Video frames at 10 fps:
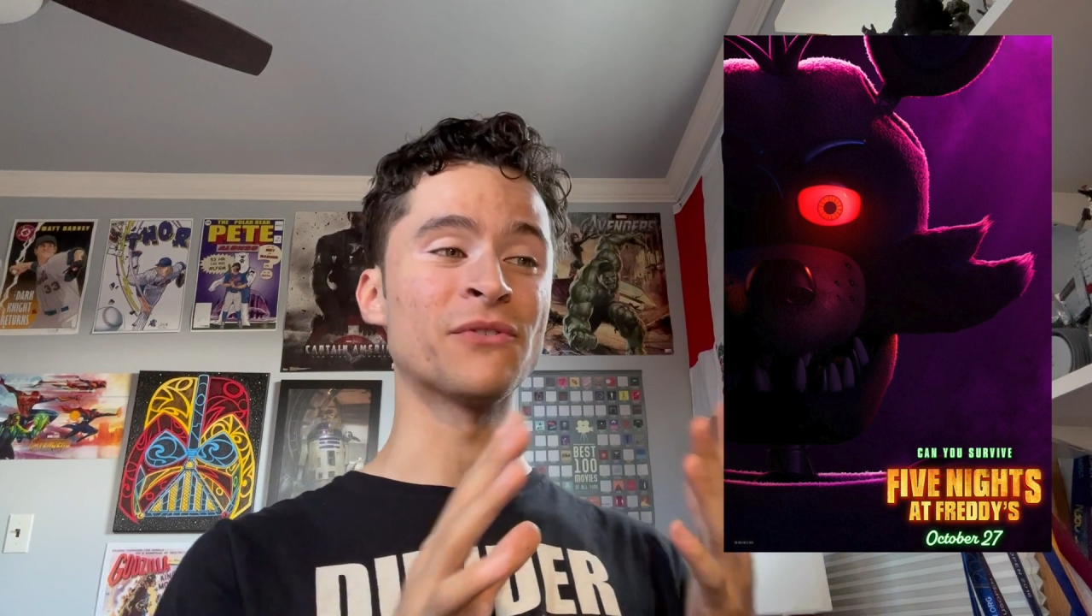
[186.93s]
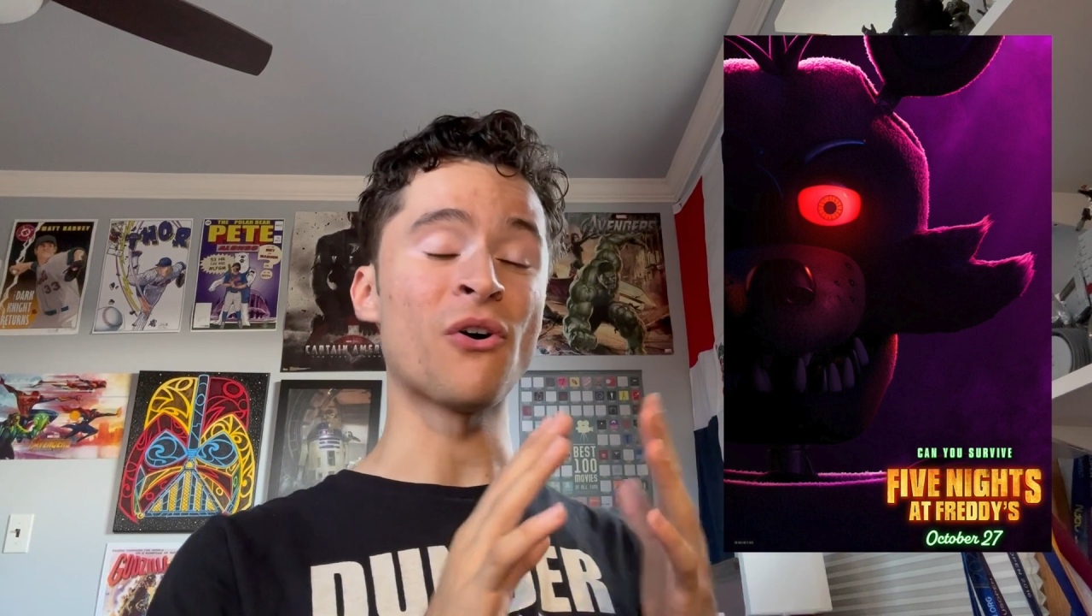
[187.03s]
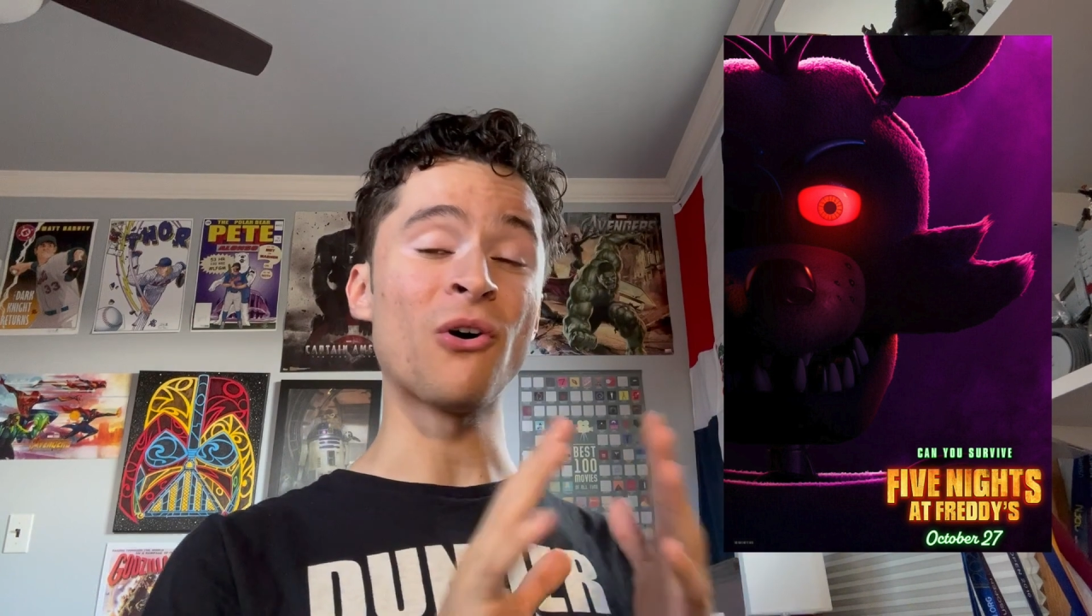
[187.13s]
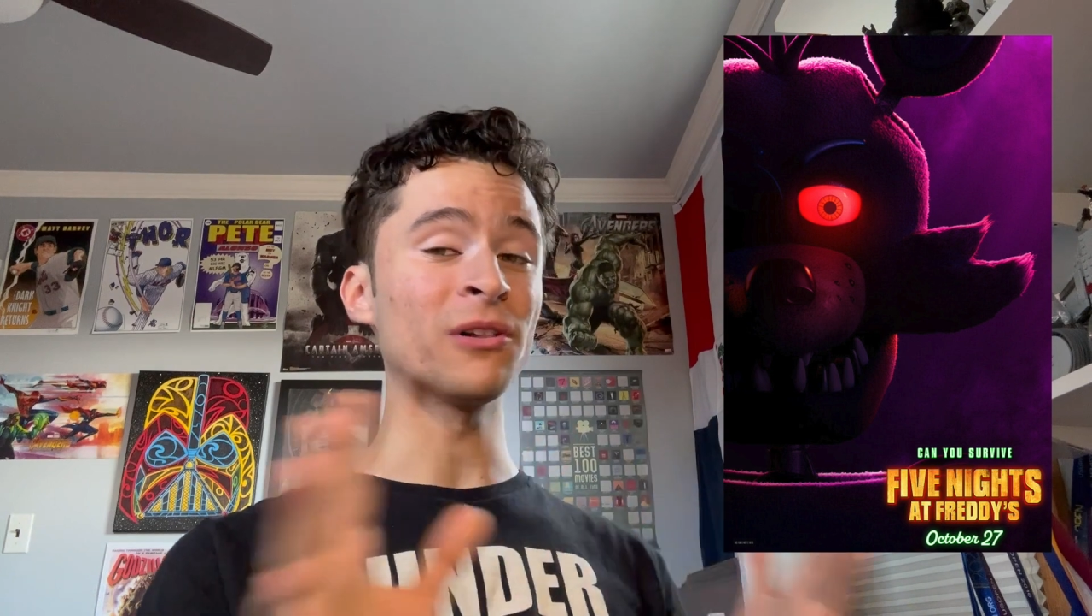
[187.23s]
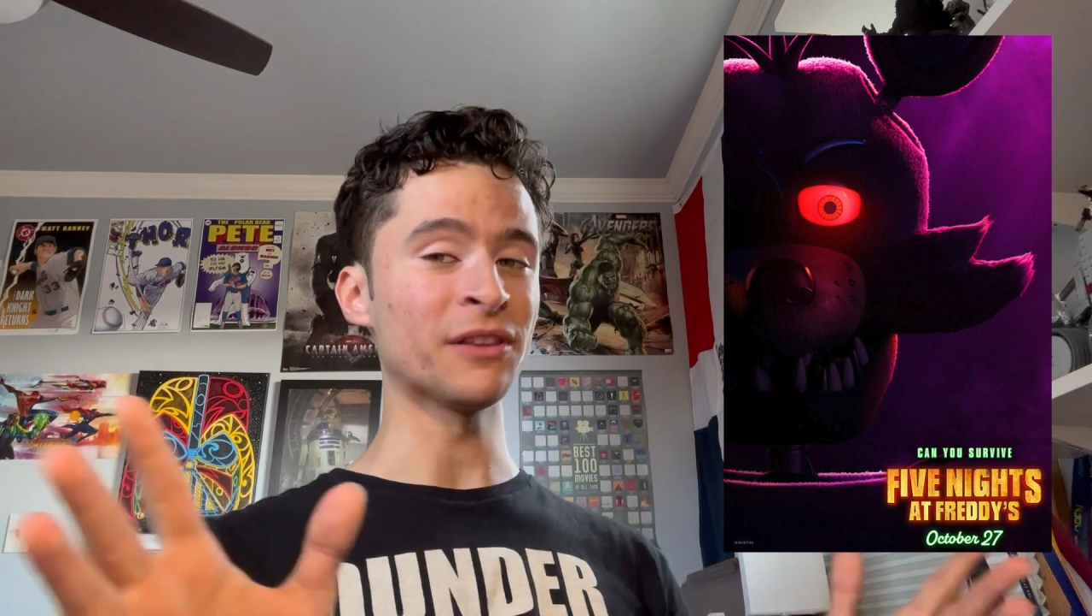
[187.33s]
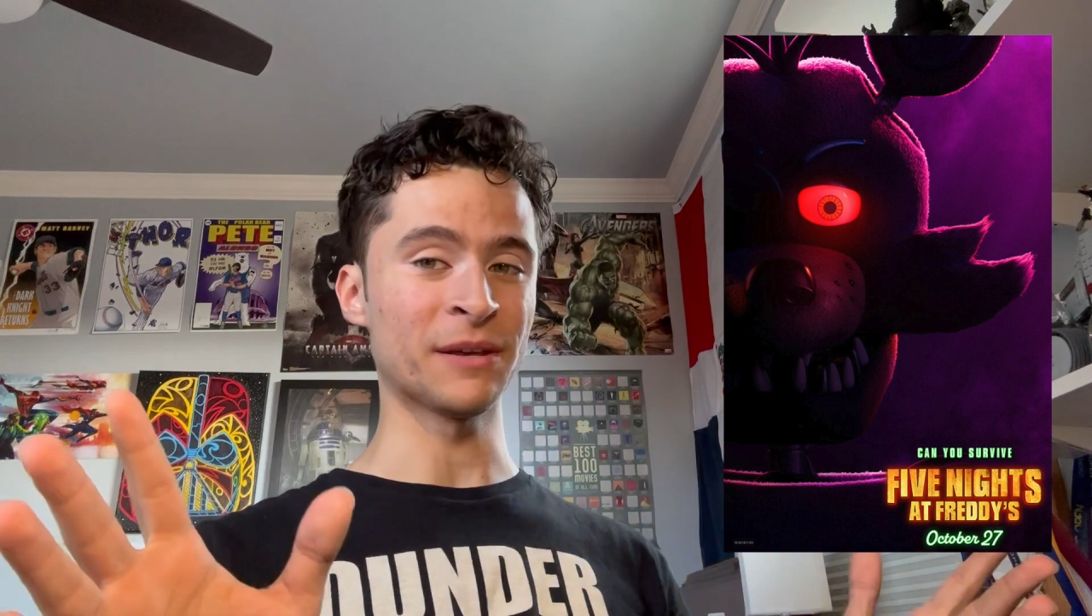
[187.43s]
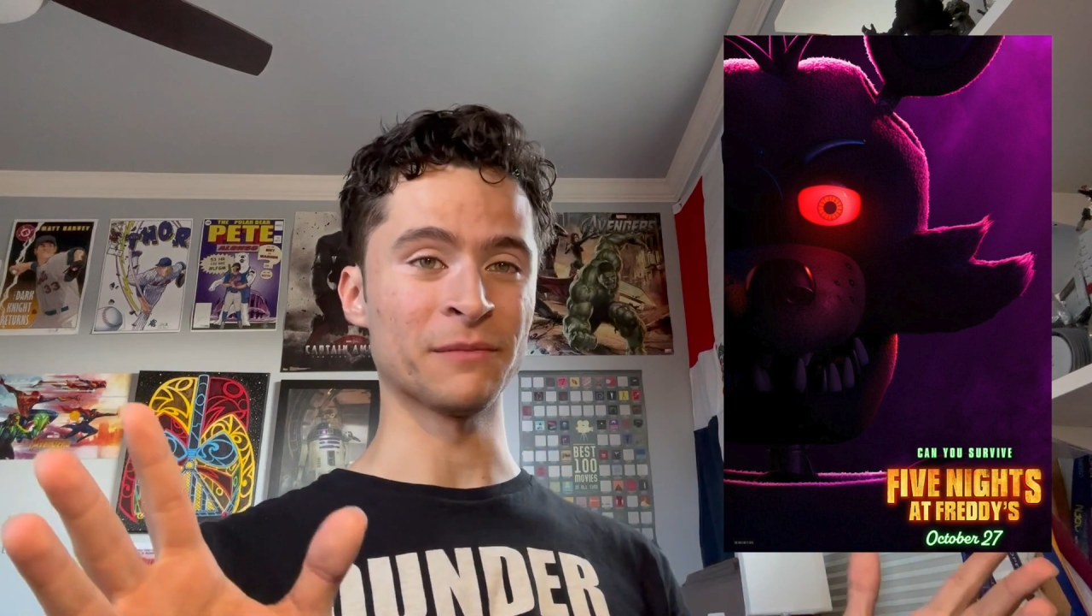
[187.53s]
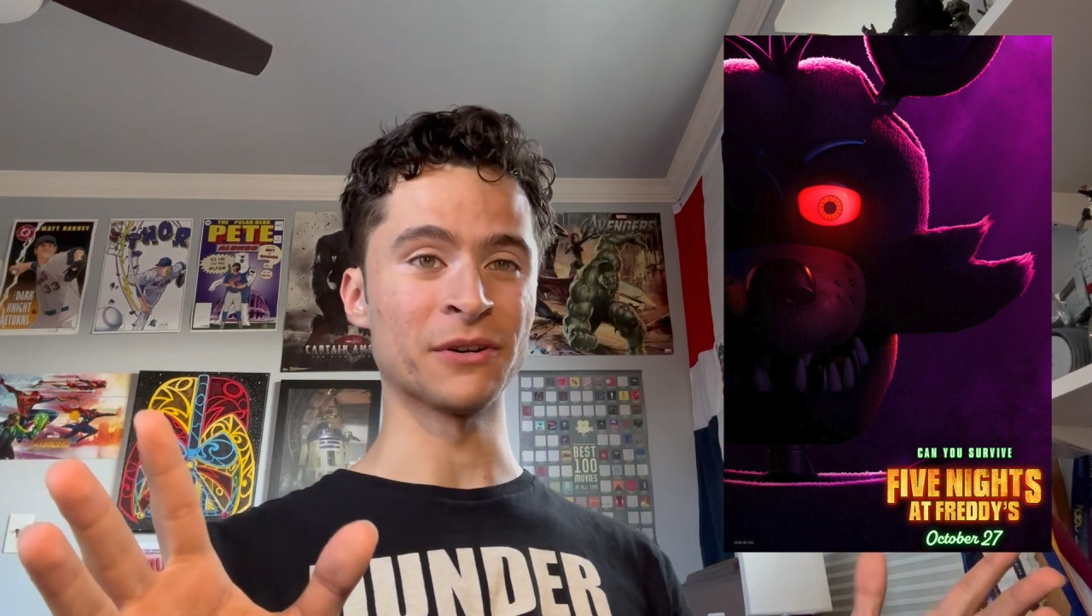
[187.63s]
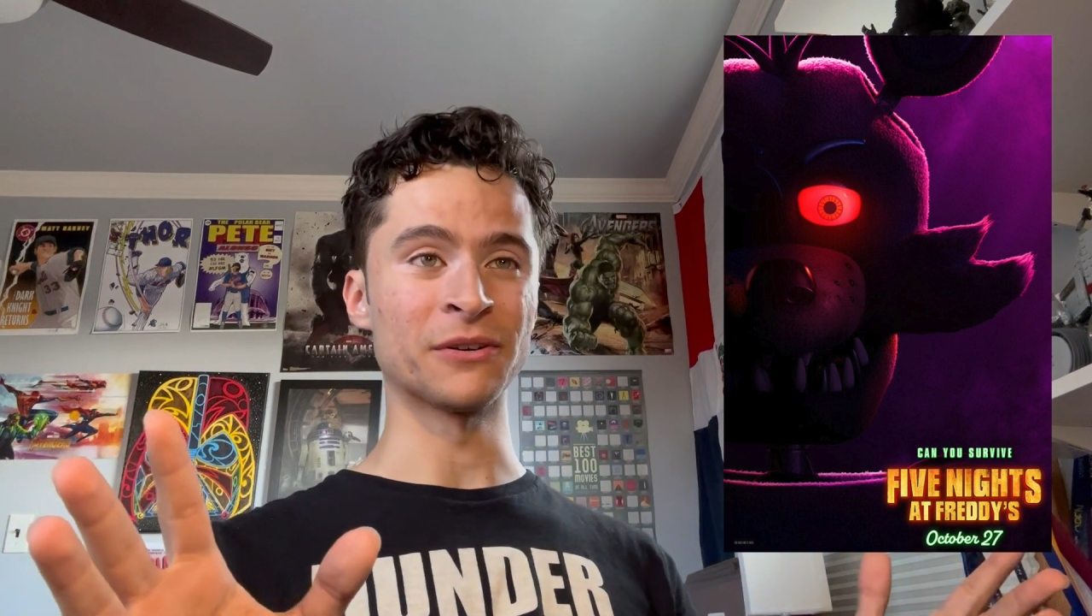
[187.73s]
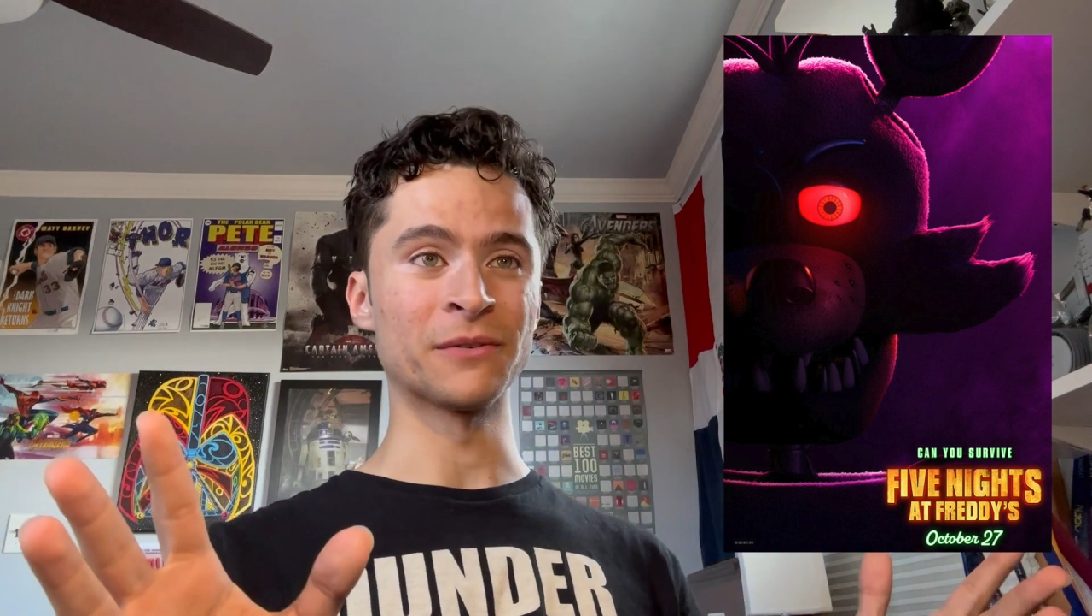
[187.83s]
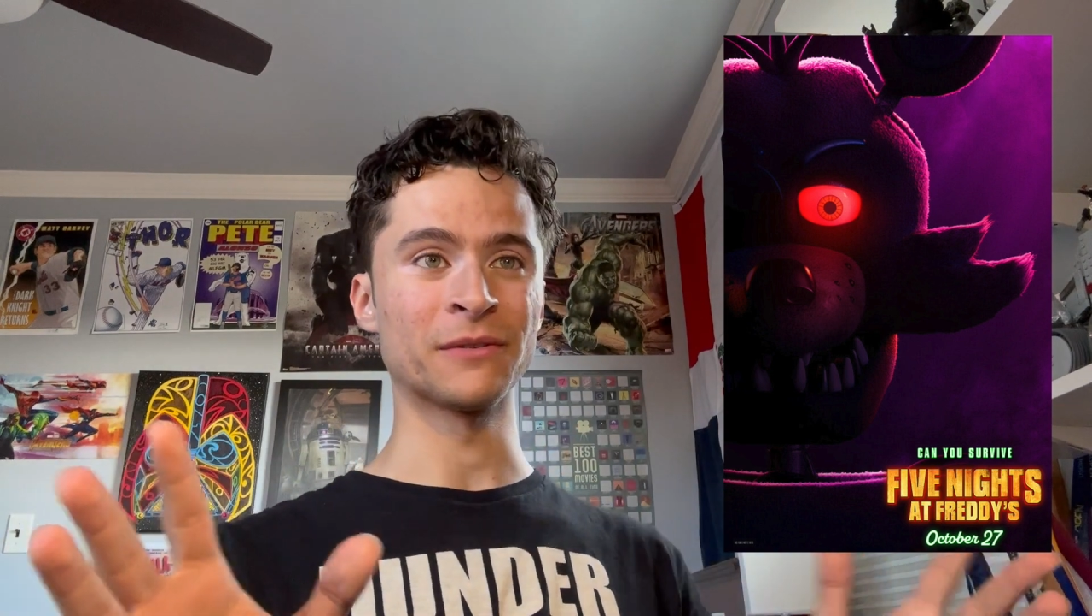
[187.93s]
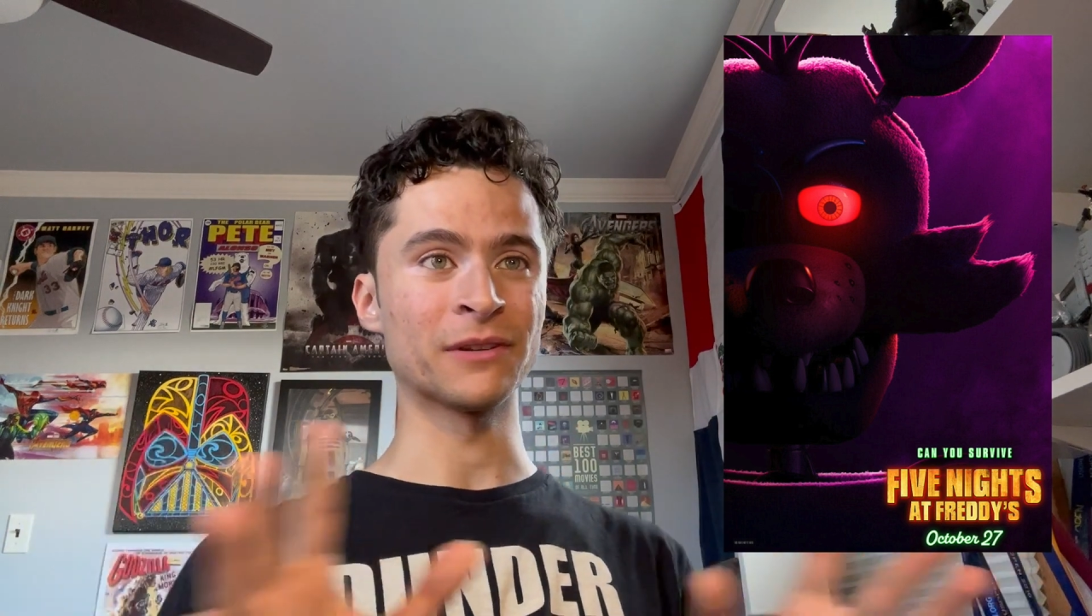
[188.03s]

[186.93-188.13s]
all of them though.